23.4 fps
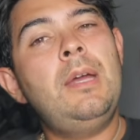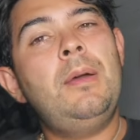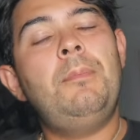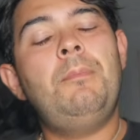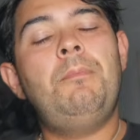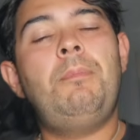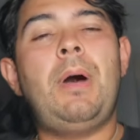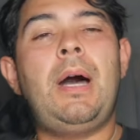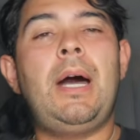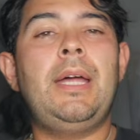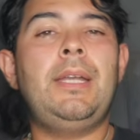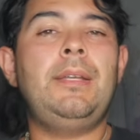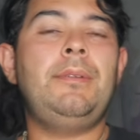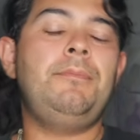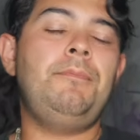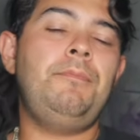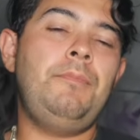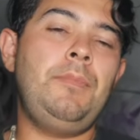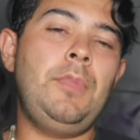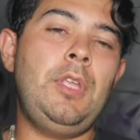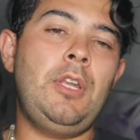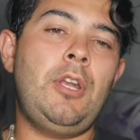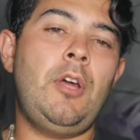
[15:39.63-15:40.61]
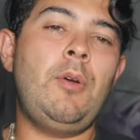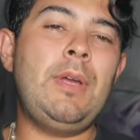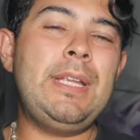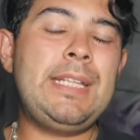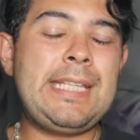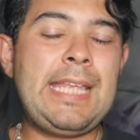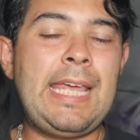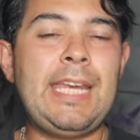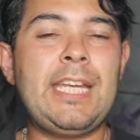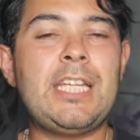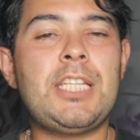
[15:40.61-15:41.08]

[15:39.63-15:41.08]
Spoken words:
But it's that